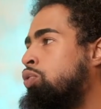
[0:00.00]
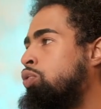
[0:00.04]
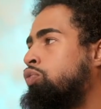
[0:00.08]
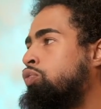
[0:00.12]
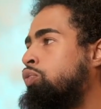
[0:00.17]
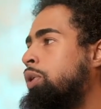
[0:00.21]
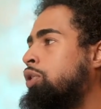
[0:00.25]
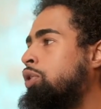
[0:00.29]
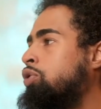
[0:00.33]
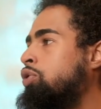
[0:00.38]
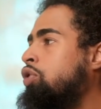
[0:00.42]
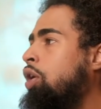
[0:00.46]

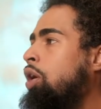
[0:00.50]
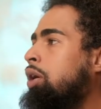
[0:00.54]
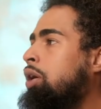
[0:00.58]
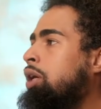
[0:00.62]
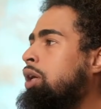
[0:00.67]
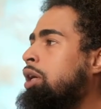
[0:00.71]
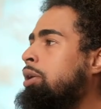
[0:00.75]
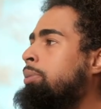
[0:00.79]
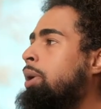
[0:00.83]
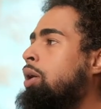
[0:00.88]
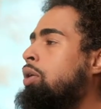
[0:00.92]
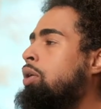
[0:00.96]
We are talking
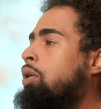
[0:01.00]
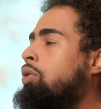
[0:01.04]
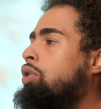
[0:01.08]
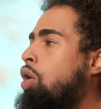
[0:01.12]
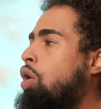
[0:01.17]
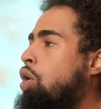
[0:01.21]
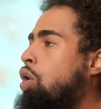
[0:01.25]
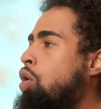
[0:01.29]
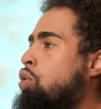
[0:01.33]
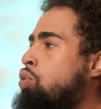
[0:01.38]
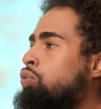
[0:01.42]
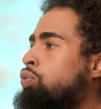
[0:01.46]
about
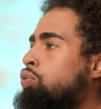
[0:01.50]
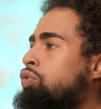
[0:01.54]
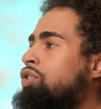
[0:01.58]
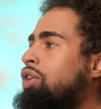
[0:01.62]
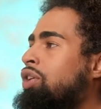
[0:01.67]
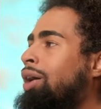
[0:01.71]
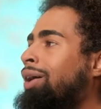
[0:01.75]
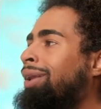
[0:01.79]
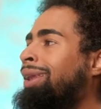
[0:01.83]
cones a